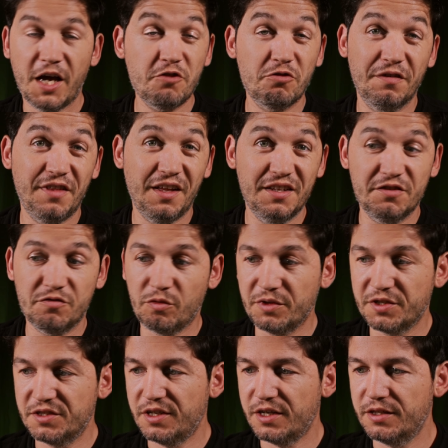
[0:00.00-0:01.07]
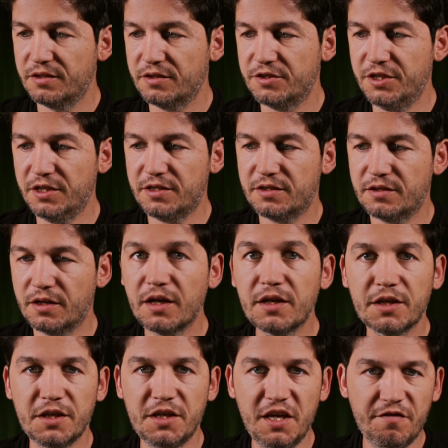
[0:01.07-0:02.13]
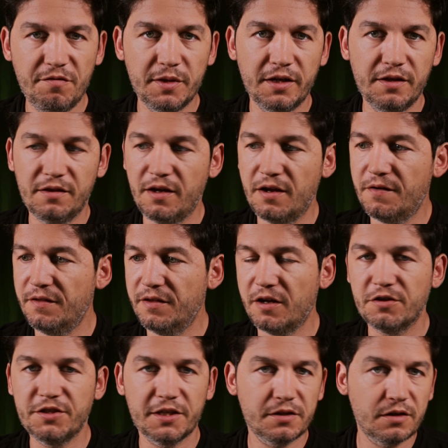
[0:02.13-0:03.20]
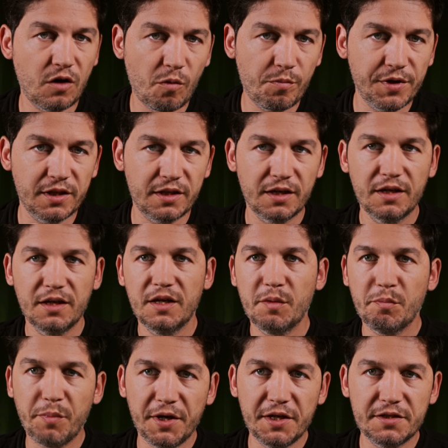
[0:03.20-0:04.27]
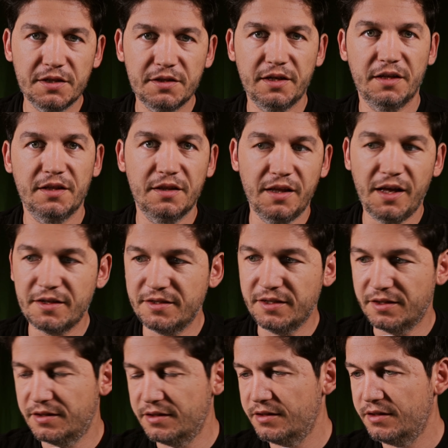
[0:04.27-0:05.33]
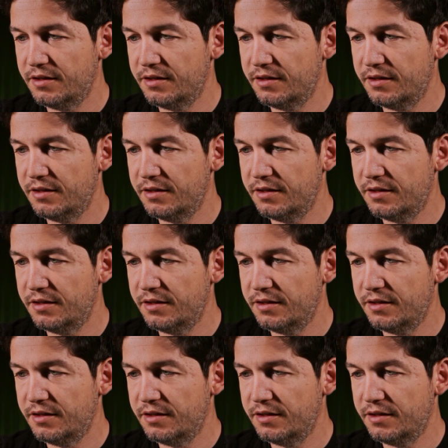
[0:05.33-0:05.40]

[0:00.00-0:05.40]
I should have done this from the start. Just give me the entire thing, I'll just copy it, paste it, and that's it.